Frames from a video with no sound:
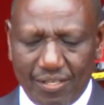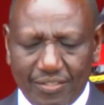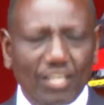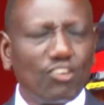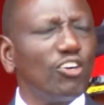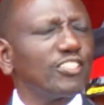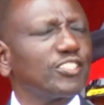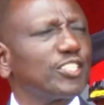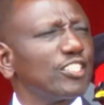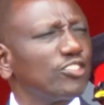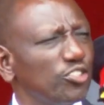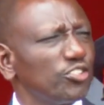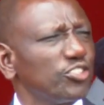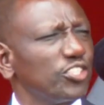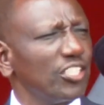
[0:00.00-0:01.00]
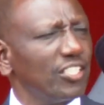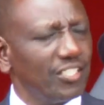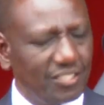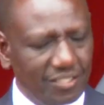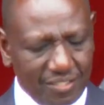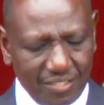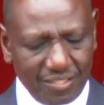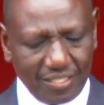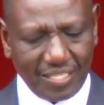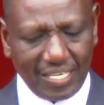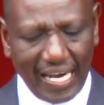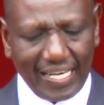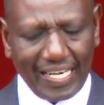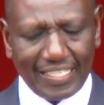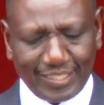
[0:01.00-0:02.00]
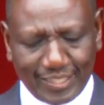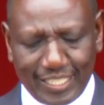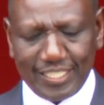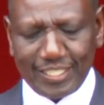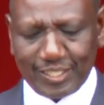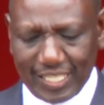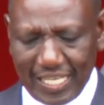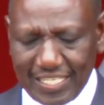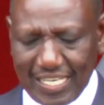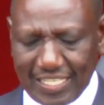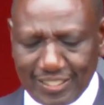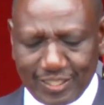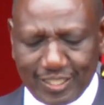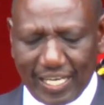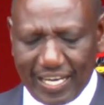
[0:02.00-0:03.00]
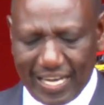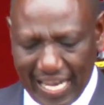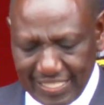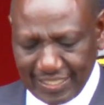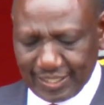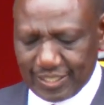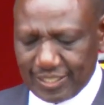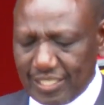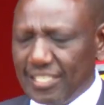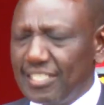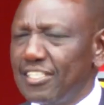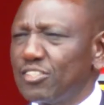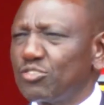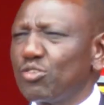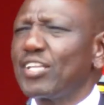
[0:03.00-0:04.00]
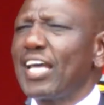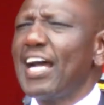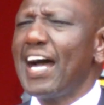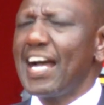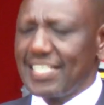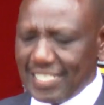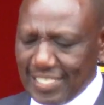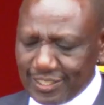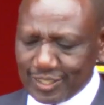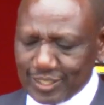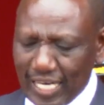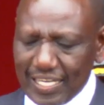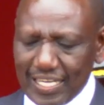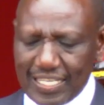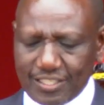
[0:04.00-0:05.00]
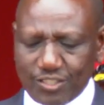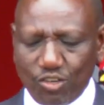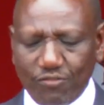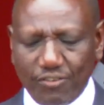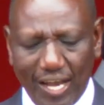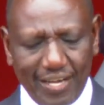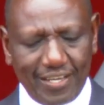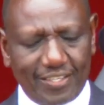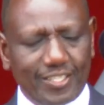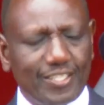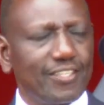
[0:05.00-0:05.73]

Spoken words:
The Constitution guarantees Kenyans the right to the highest standards of health.